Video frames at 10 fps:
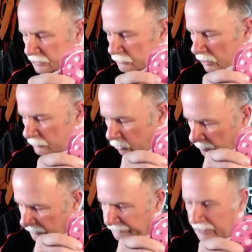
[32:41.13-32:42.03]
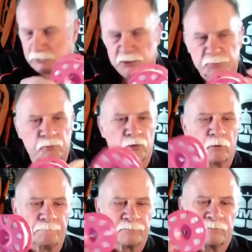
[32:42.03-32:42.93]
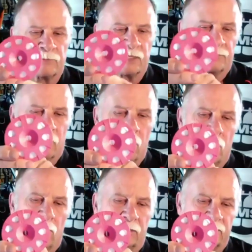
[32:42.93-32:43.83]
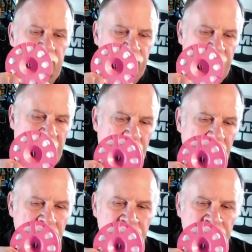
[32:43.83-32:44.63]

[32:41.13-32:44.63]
A normal finger spool, the hole in the center